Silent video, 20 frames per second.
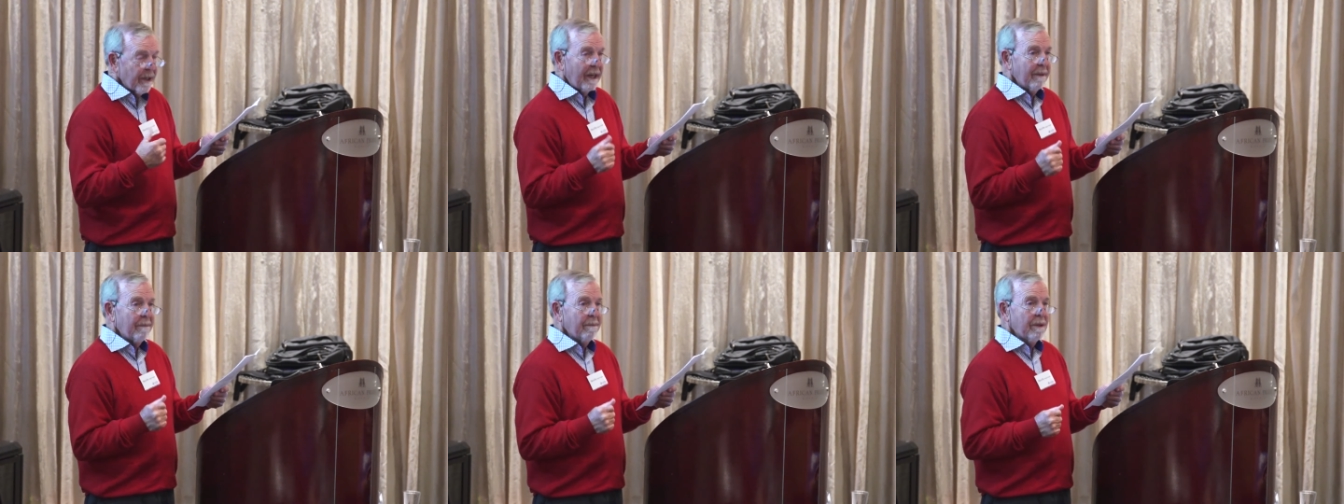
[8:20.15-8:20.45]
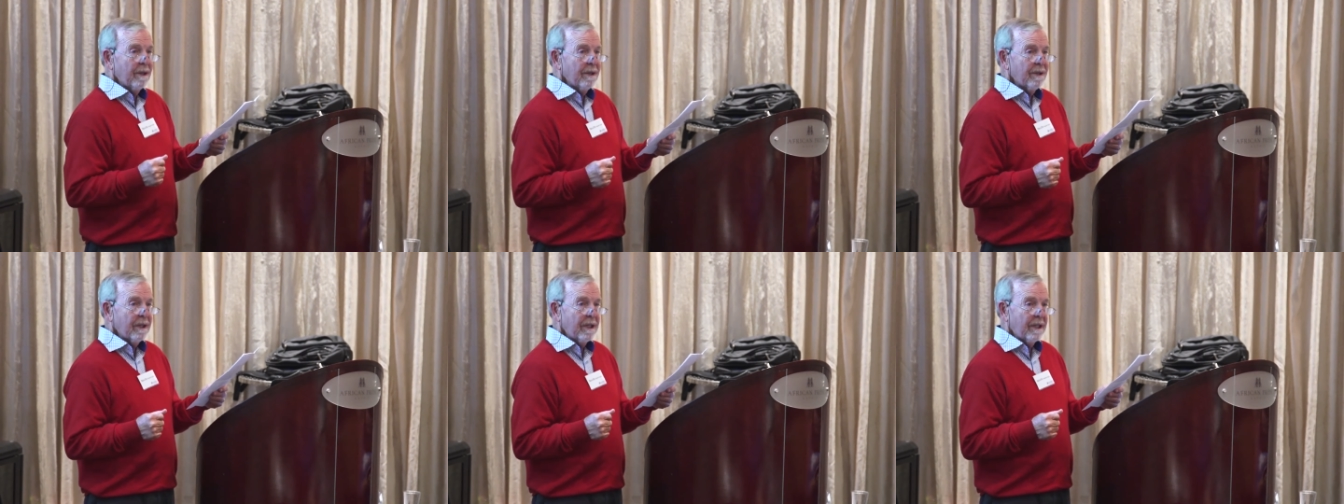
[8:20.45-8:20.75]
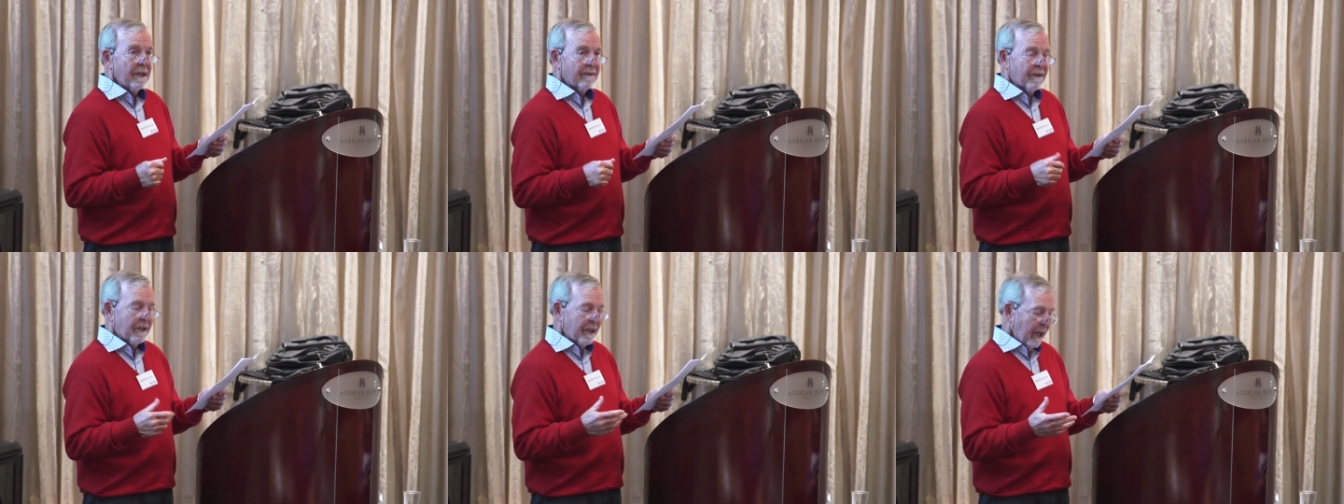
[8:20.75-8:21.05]
I
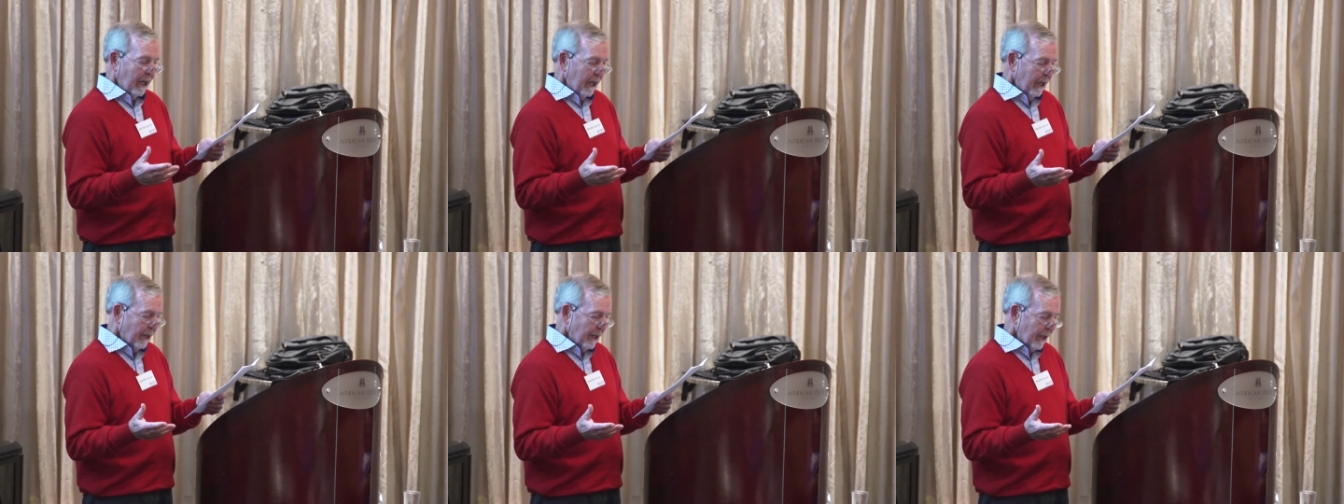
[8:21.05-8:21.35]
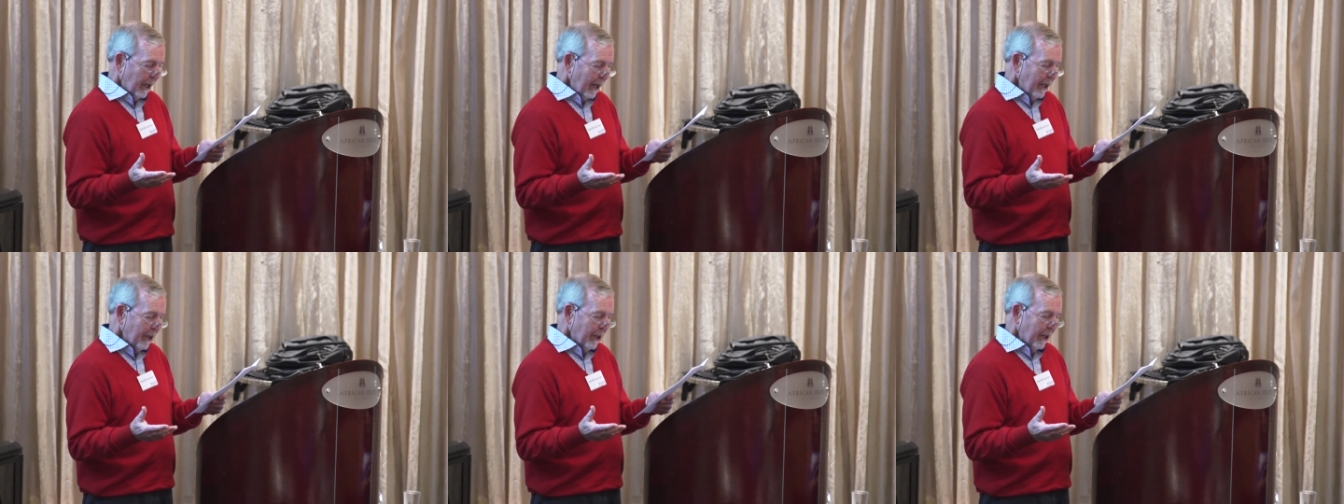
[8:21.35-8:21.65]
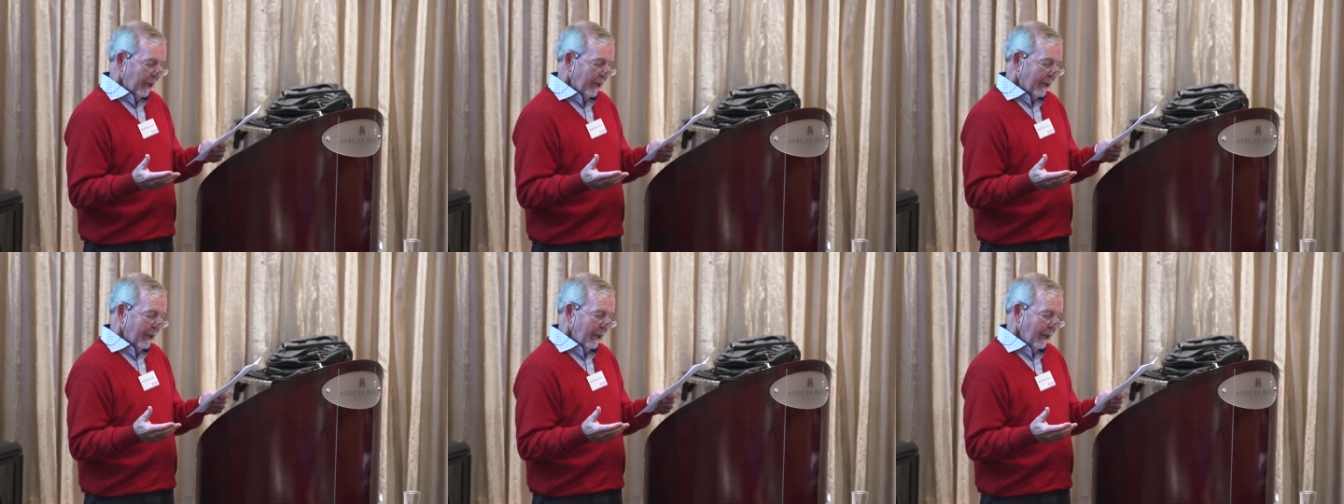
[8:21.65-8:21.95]
personally have changed, I
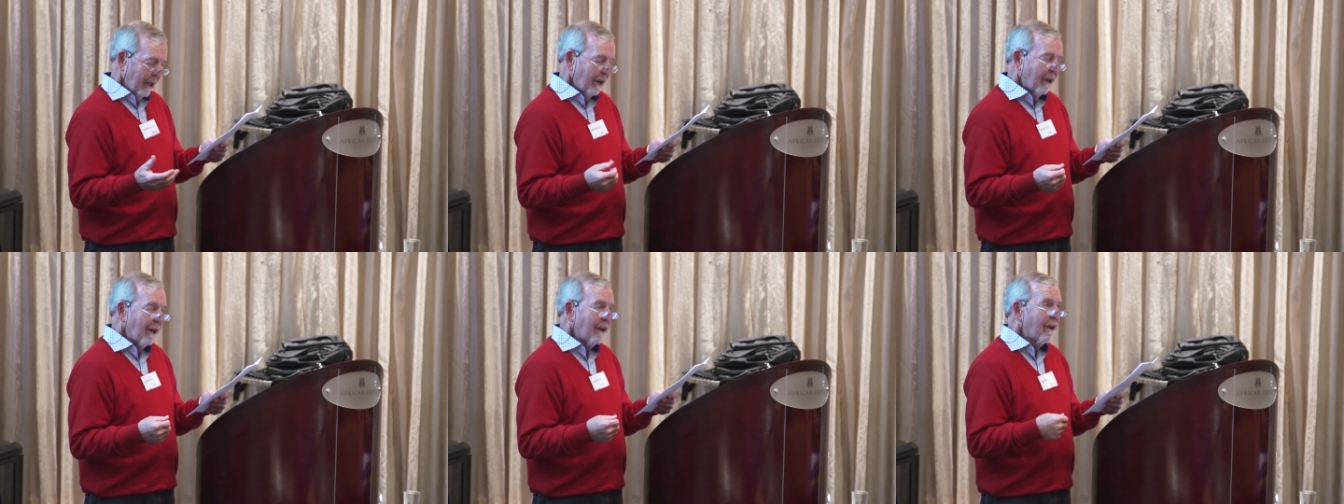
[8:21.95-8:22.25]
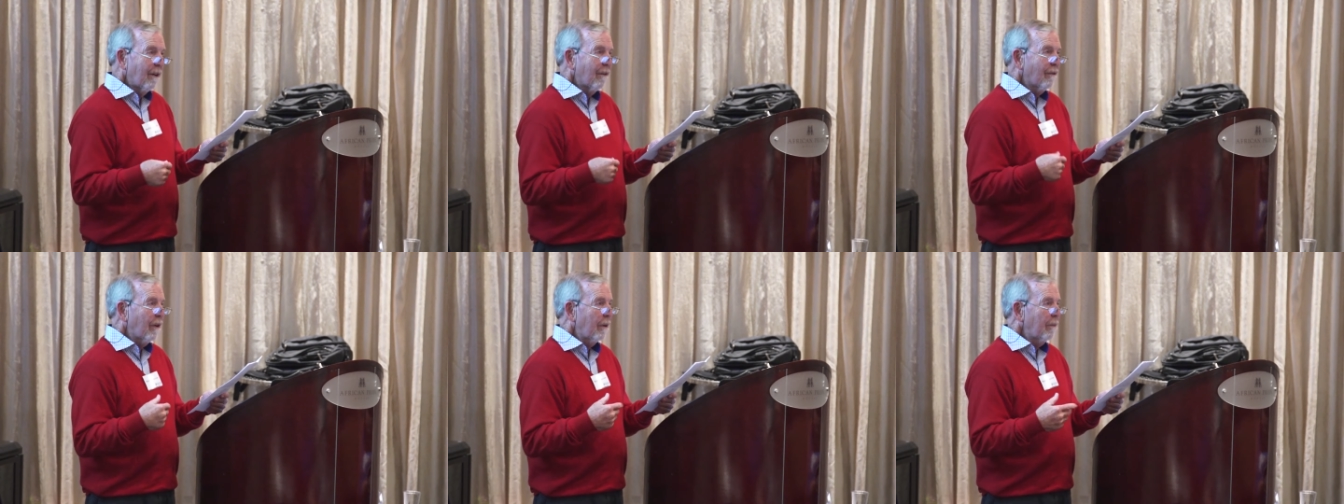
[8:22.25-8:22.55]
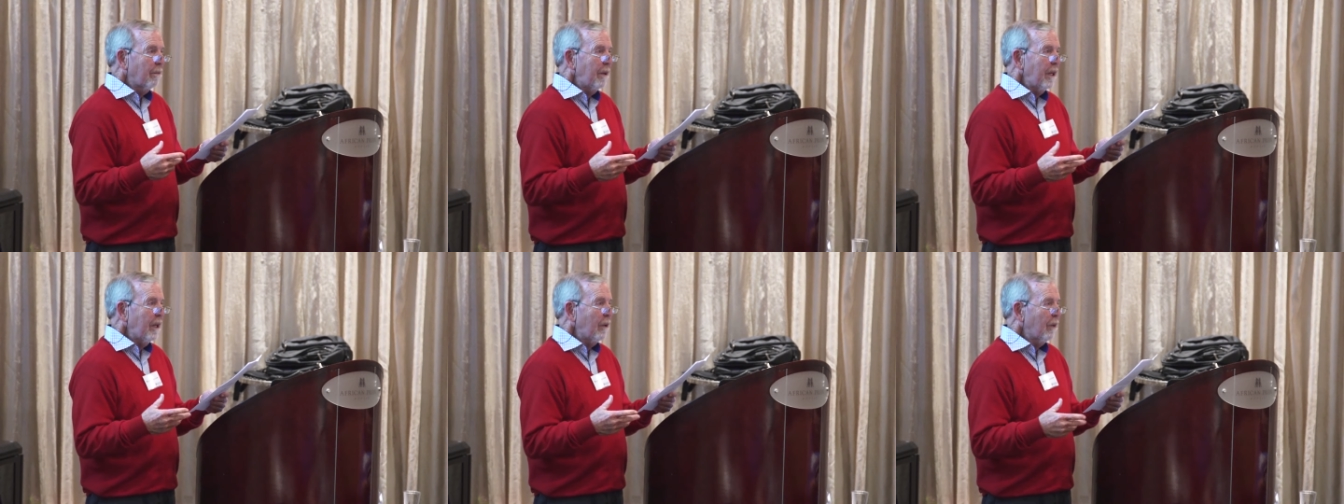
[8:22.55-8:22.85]
think,
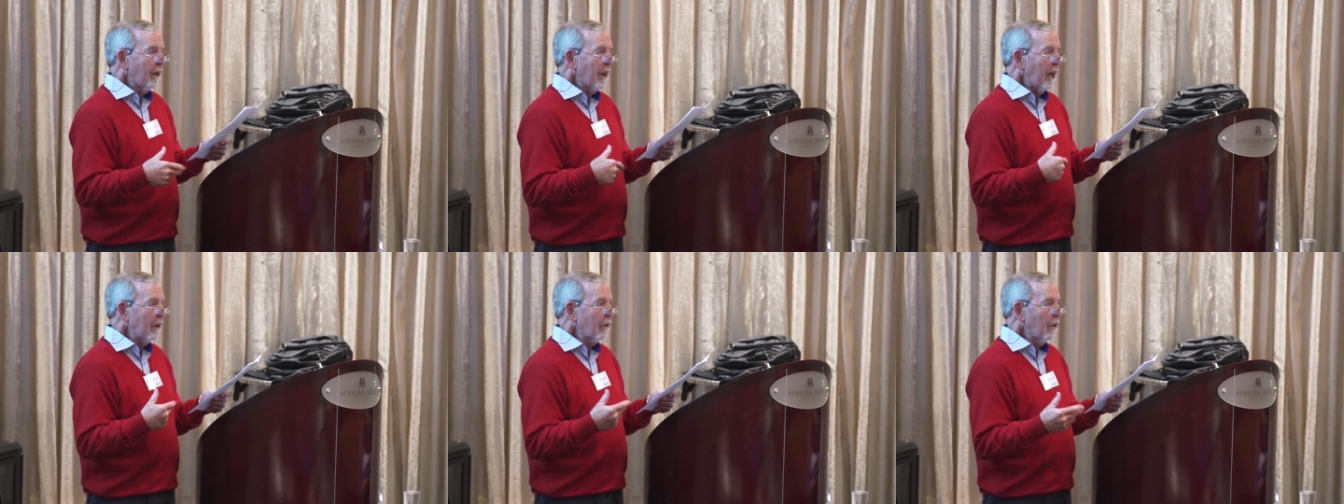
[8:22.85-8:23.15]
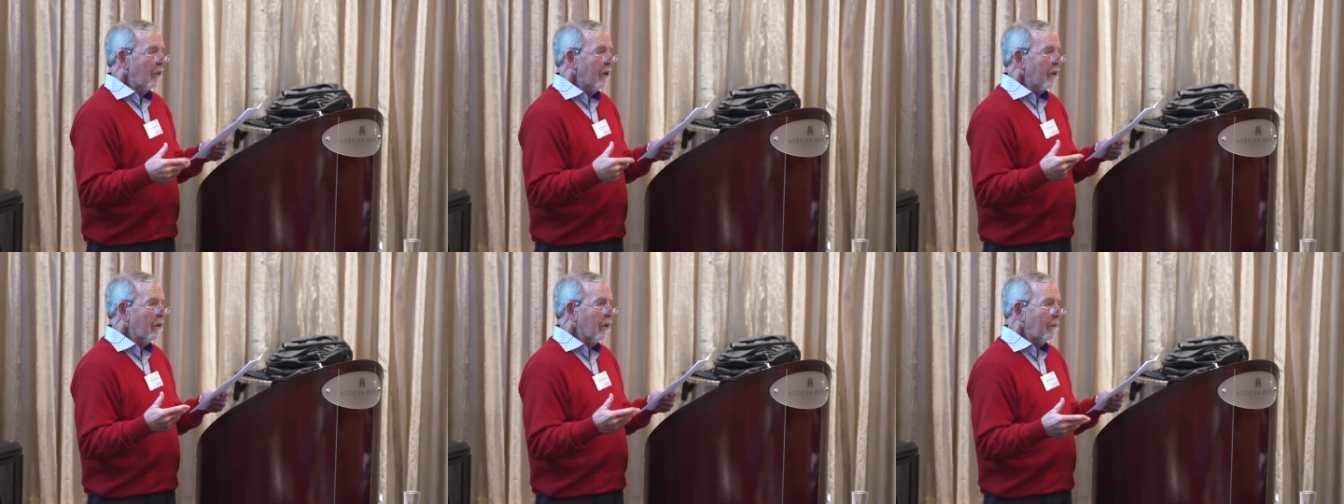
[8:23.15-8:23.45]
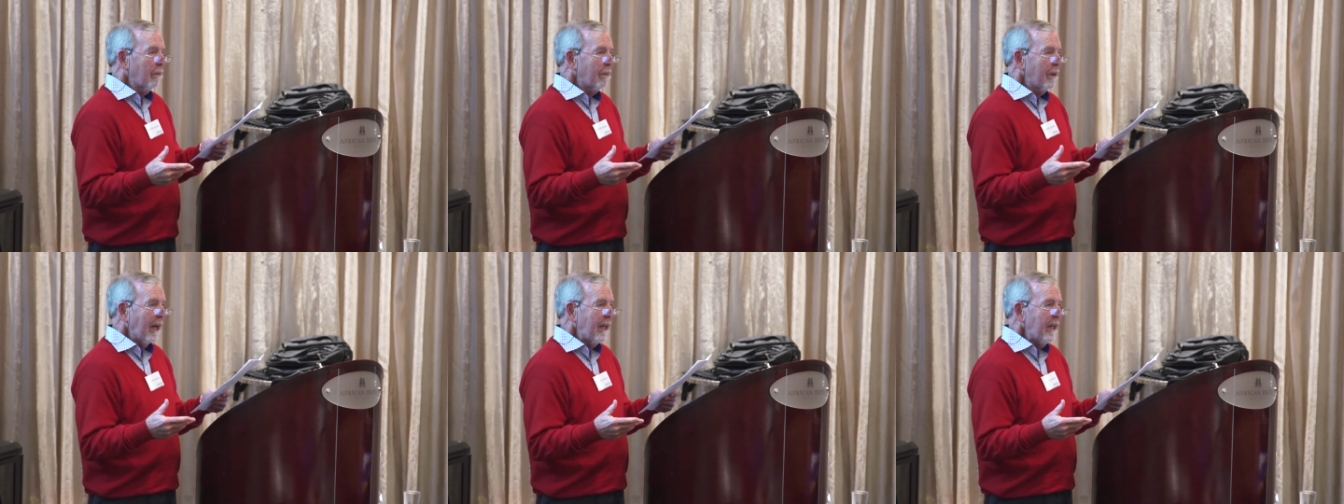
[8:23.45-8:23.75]
from being what I call a
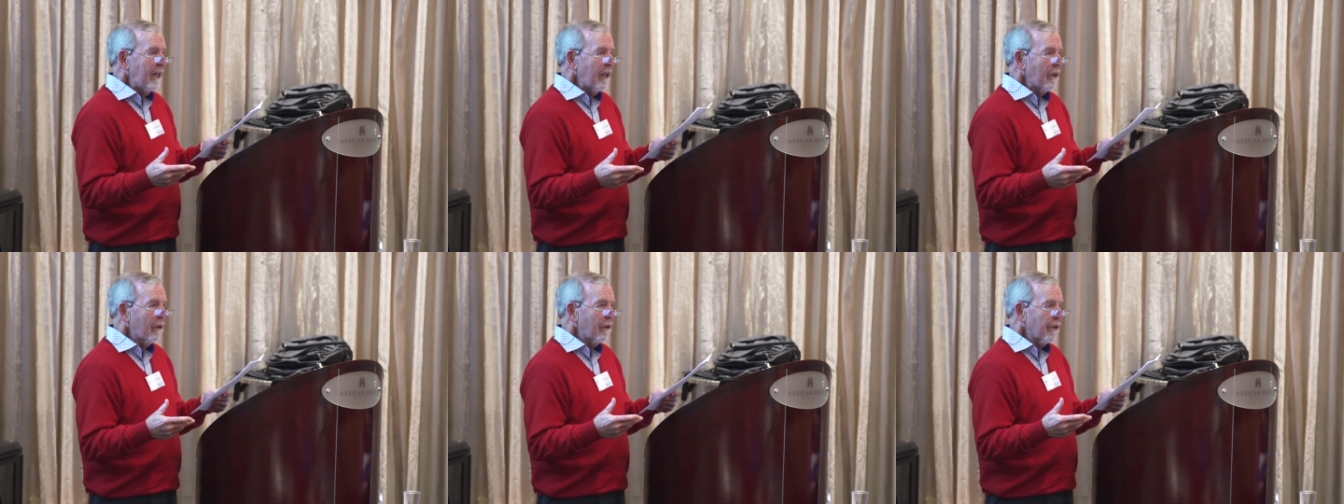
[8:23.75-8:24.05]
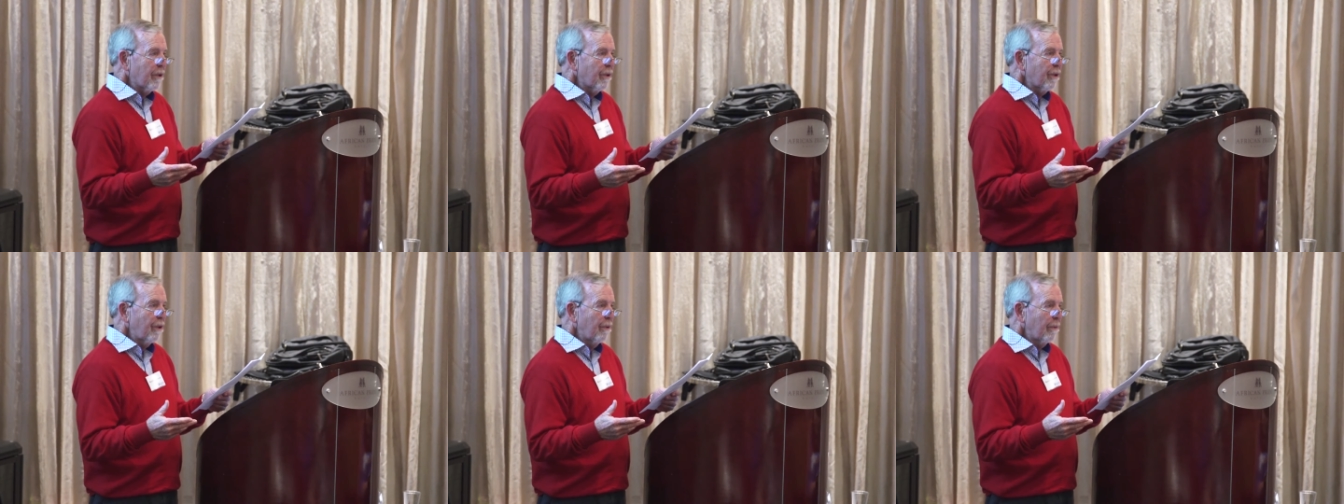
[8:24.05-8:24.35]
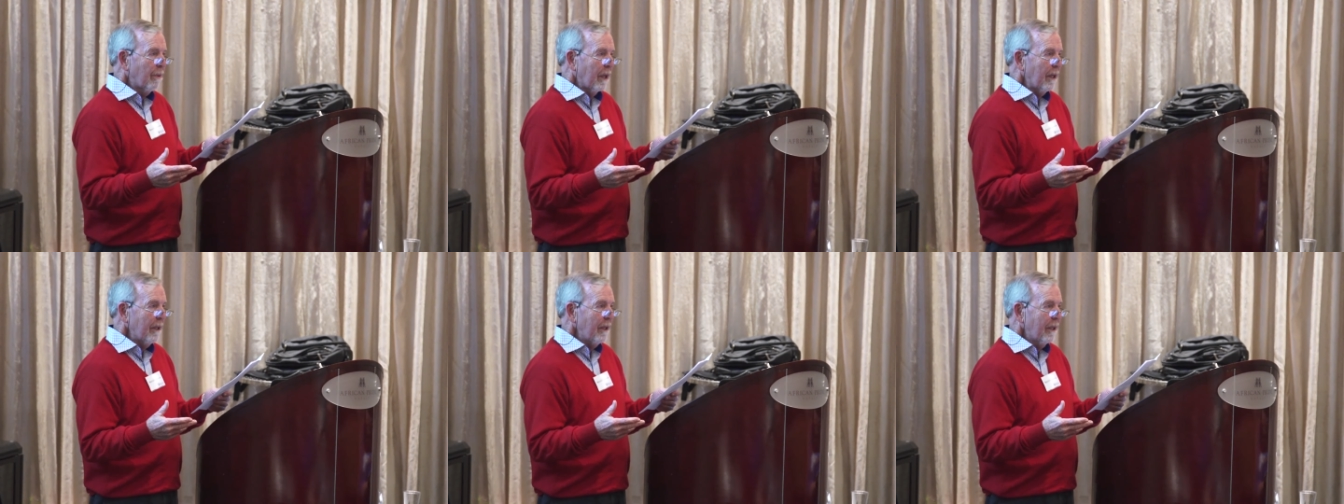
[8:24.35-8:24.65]
complaining
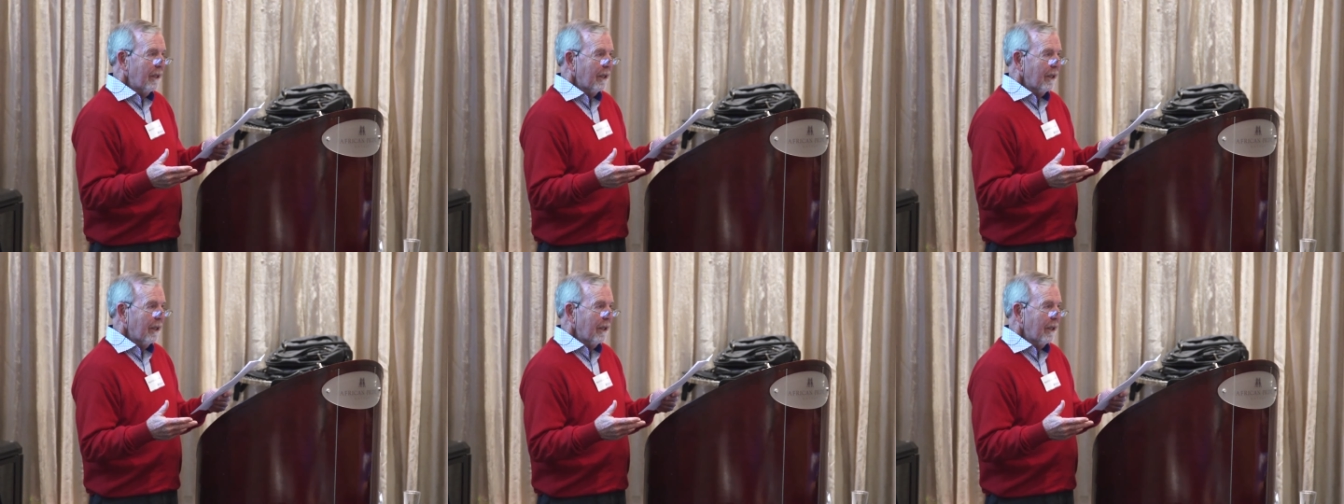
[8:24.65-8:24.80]
consumer